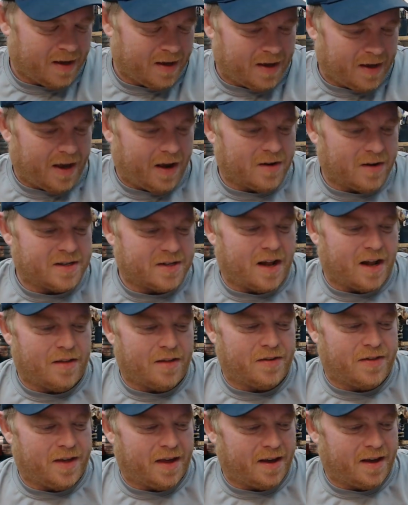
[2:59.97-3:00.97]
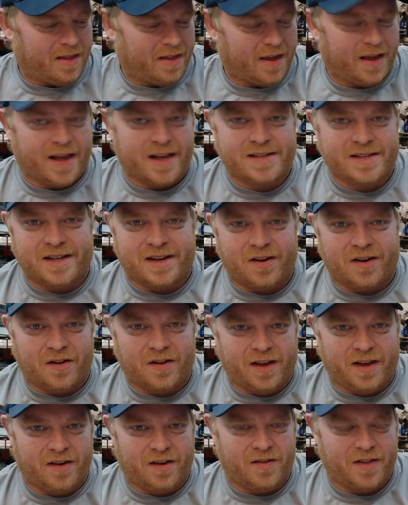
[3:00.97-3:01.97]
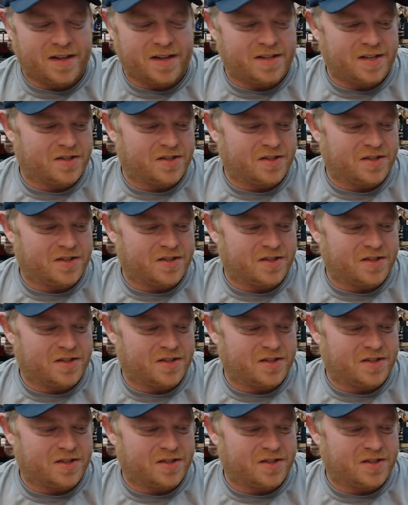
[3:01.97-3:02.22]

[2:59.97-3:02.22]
Here's another thing. Like I said earlier, this is